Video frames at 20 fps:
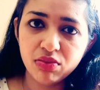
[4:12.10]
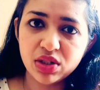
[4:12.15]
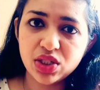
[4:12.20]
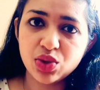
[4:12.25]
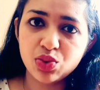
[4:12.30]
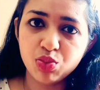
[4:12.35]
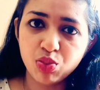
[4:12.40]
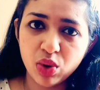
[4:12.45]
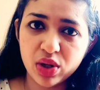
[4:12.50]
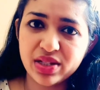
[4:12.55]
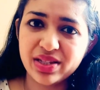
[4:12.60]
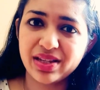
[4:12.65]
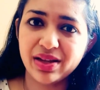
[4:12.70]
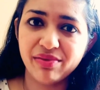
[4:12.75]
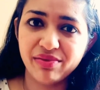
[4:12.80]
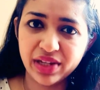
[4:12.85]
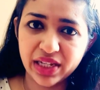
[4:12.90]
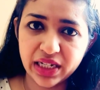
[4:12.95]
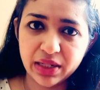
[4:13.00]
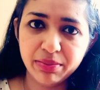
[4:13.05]
was
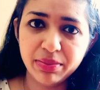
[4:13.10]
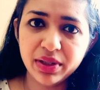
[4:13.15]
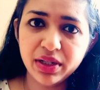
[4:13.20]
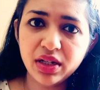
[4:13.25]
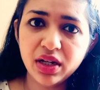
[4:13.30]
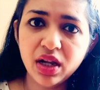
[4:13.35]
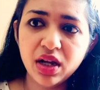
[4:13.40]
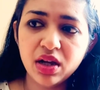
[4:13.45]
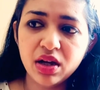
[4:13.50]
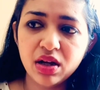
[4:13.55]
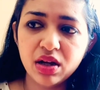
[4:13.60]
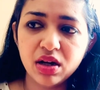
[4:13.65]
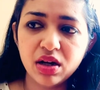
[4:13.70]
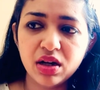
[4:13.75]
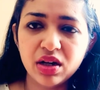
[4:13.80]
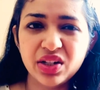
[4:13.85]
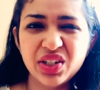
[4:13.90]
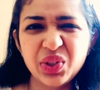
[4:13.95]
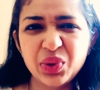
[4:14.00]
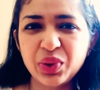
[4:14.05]
available
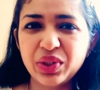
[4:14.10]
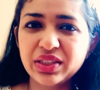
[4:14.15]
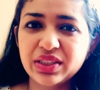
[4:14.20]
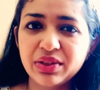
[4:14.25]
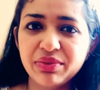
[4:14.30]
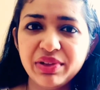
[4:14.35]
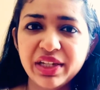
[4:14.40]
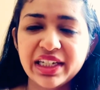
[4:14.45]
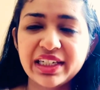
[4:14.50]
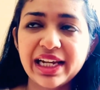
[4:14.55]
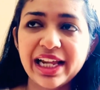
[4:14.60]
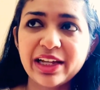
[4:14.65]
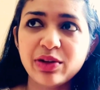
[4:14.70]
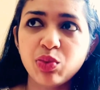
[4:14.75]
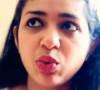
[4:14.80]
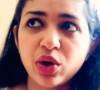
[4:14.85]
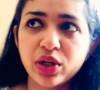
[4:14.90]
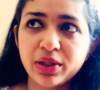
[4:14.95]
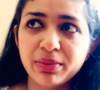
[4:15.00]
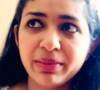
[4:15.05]
during the week, like
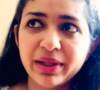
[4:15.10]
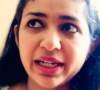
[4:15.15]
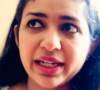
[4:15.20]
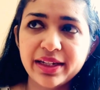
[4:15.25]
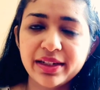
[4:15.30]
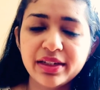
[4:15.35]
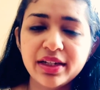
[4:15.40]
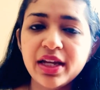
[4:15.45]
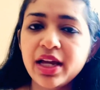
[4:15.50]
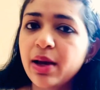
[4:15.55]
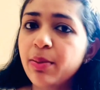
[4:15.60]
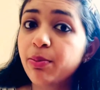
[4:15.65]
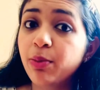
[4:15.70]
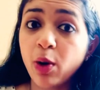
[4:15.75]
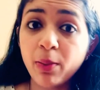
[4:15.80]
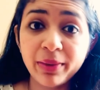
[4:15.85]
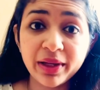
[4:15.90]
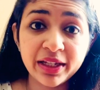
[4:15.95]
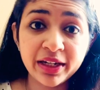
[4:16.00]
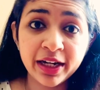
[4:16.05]
watermelon,
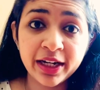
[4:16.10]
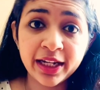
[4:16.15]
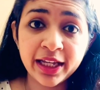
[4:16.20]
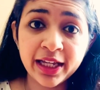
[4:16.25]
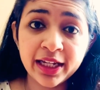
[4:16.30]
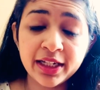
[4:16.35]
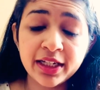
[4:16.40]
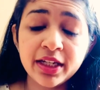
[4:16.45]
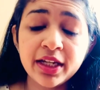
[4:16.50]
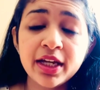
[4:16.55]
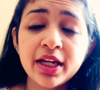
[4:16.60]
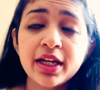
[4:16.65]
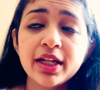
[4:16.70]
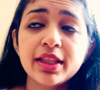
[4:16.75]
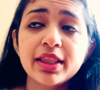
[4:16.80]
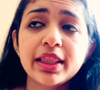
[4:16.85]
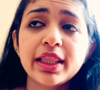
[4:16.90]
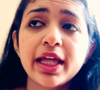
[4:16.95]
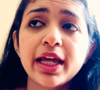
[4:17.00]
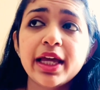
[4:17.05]
pomegranate,
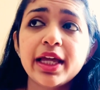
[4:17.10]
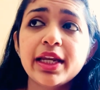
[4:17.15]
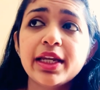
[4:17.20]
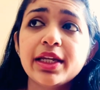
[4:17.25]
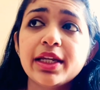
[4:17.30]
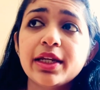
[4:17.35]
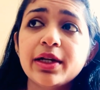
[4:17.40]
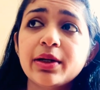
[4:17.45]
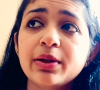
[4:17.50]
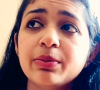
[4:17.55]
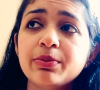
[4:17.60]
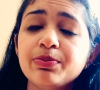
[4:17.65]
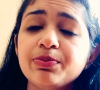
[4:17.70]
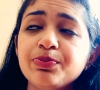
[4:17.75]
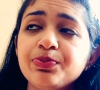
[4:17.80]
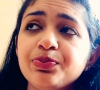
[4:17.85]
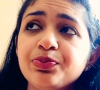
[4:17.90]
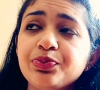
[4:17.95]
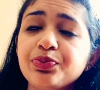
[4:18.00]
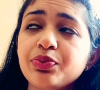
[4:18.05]
then
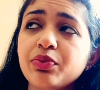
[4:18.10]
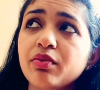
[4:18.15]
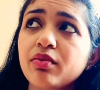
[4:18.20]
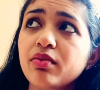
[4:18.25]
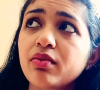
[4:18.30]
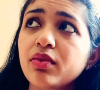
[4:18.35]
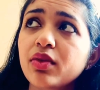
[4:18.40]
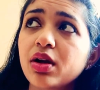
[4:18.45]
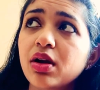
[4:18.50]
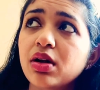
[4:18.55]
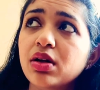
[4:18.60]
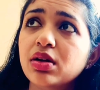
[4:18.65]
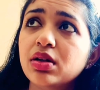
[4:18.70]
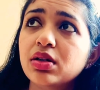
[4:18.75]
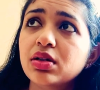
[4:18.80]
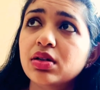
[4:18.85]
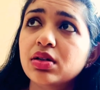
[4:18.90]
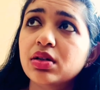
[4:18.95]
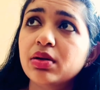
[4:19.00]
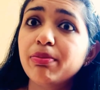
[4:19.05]

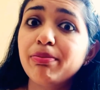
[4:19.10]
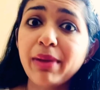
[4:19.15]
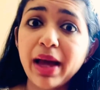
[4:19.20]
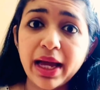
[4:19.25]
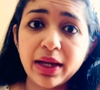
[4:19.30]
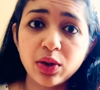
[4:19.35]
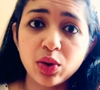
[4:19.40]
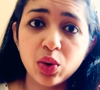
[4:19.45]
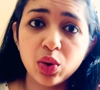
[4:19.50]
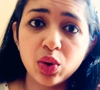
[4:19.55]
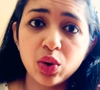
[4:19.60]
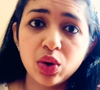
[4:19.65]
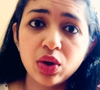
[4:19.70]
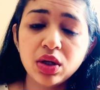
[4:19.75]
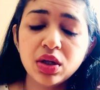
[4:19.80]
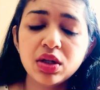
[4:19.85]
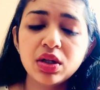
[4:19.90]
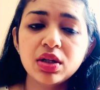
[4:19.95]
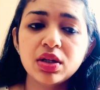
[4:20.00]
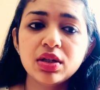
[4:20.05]
mango,
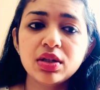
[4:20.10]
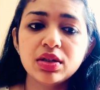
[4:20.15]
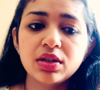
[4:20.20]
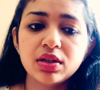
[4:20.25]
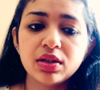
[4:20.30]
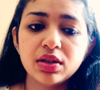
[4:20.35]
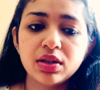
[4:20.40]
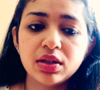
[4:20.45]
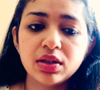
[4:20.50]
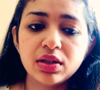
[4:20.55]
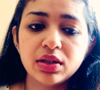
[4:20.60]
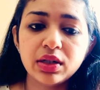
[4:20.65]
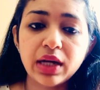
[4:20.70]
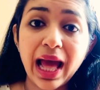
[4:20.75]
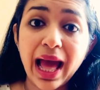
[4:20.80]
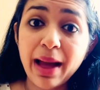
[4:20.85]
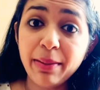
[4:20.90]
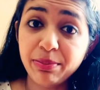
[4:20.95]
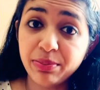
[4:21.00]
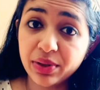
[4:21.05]

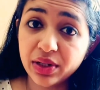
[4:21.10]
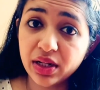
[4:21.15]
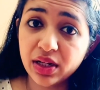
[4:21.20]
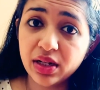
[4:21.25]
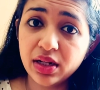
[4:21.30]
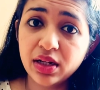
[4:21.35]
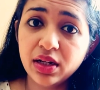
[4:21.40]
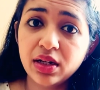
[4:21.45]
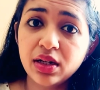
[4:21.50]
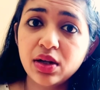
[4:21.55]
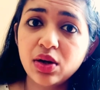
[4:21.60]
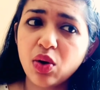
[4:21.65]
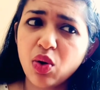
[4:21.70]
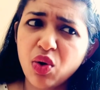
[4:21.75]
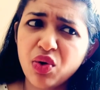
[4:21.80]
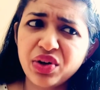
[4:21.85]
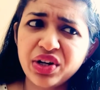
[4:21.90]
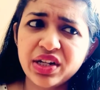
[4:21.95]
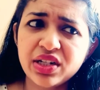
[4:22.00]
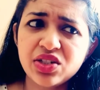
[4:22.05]
apple,
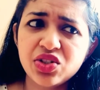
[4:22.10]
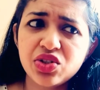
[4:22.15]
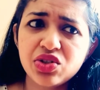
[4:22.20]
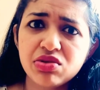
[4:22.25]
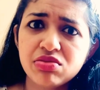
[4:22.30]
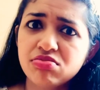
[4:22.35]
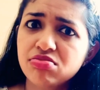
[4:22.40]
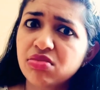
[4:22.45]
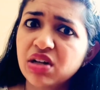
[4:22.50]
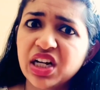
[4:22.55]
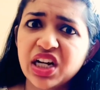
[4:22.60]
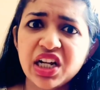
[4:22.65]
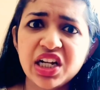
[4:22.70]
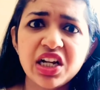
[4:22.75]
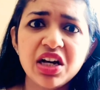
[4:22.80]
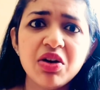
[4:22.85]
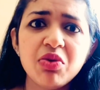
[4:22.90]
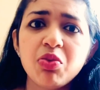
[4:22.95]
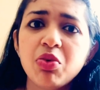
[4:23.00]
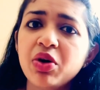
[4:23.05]
orange,
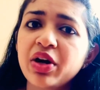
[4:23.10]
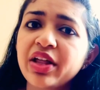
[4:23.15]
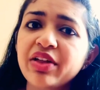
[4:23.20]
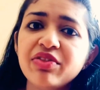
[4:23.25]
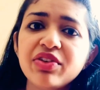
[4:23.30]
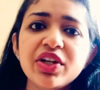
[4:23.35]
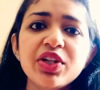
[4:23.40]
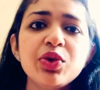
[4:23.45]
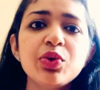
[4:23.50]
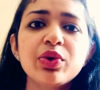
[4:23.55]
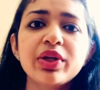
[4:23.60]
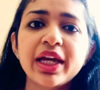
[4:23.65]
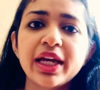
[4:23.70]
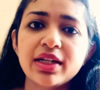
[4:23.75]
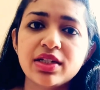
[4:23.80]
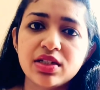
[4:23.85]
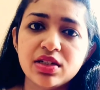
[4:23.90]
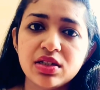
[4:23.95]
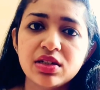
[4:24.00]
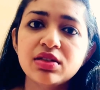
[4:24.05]
banana, whatever you
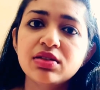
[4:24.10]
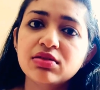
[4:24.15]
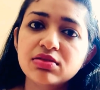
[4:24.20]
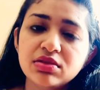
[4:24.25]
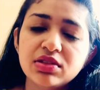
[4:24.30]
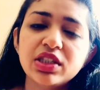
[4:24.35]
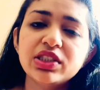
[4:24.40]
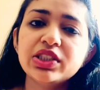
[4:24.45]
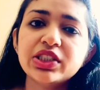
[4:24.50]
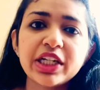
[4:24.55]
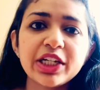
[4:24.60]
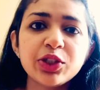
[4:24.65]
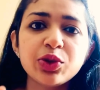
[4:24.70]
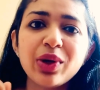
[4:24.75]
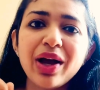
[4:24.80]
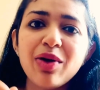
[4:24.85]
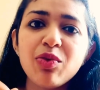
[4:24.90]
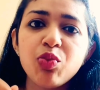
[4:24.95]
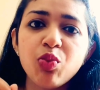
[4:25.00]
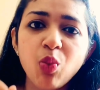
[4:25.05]
get. Just try to
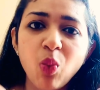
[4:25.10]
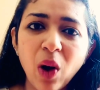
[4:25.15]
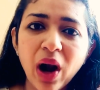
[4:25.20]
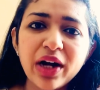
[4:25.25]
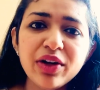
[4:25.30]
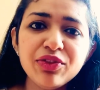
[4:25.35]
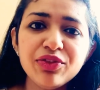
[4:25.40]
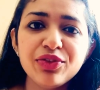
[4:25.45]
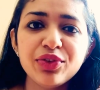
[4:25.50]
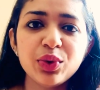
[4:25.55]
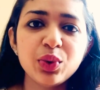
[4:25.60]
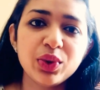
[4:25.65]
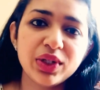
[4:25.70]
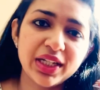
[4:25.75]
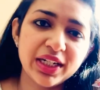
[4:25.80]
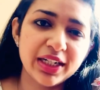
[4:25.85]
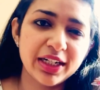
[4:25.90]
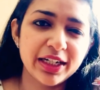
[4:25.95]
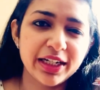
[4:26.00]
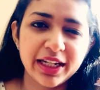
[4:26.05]
have one fruit
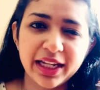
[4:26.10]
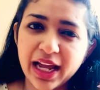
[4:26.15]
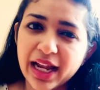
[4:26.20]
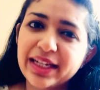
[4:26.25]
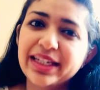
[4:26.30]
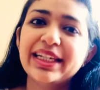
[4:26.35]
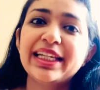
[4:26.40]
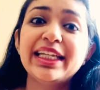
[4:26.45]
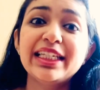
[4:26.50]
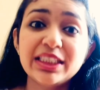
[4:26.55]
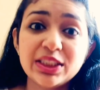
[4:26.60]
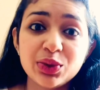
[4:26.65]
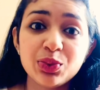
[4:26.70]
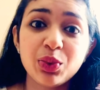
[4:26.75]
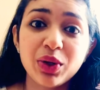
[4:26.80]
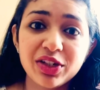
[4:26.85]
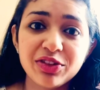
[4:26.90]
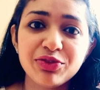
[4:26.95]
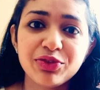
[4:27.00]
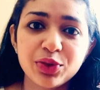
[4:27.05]
in a day, at least
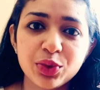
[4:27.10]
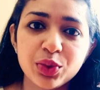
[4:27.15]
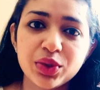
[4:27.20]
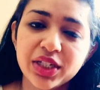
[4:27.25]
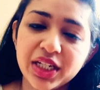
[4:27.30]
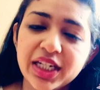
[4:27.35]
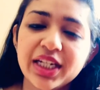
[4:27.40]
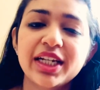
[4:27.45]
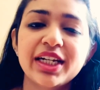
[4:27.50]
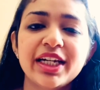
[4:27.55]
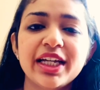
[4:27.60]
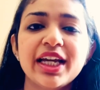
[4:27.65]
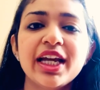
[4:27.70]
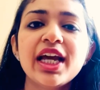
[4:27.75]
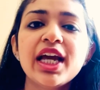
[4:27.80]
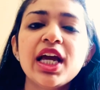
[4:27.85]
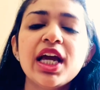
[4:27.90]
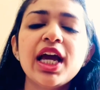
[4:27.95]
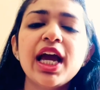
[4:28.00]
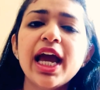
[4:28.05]
one fruit in a day.
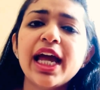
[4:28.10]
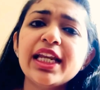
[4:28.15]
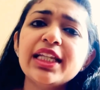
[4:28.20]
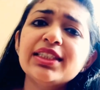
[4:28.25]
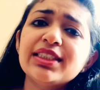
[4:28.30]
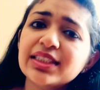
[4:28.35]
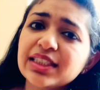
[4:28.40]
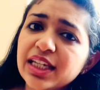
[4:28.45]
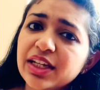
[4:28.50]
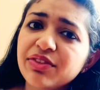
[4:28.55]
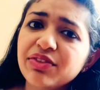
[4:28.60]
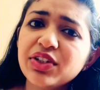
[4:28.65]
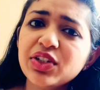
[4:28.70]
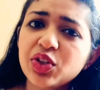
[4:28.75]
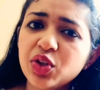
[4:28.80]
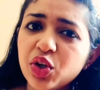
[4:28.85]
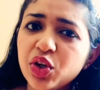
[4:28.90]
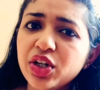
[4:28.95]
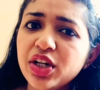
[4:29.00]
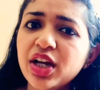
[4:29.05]
And it's even
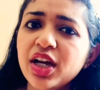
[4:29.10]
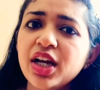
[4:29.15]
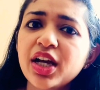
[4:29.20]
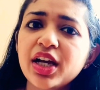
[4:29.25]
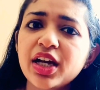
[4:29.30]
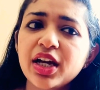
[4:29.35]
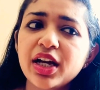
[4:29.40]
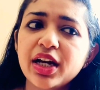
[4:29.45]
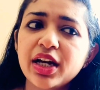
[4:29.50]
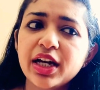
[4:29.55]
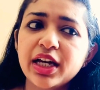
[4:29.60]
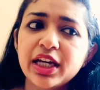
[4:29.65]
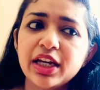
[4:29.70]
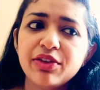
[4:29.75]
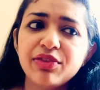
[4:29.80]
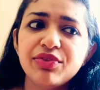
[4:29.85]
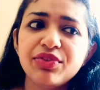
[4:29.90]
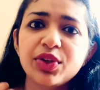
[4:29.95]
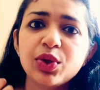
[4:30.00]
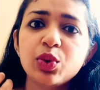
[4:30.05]
good
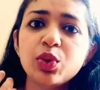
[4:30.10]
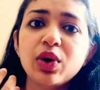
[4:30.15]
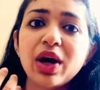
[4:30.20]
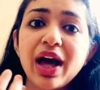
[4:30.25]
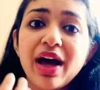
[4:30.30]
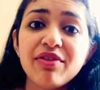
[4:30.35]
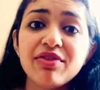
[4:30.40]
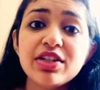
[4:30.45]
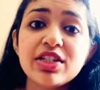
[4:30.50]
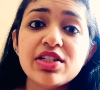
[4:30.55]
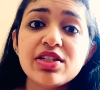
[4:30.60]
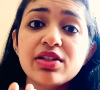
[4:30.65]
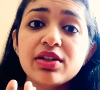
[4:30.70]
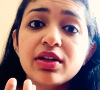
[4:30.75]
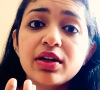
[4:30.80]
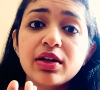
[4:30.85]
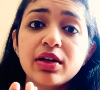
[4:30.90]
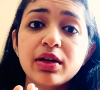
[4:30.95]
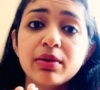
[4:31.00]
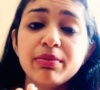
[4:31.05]
if you have it
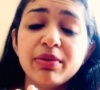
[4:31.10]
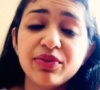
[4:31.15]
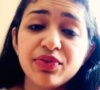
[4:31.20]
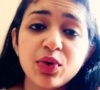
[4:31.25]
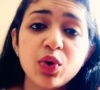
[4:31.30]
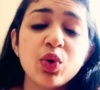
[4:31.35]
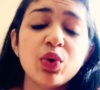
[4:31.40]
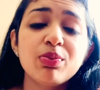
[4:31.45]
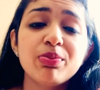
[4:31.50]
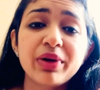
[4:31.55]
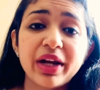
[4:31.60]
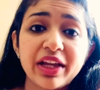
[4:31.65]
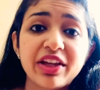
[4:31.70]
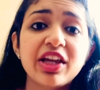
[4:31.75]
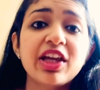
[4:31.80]
before breaking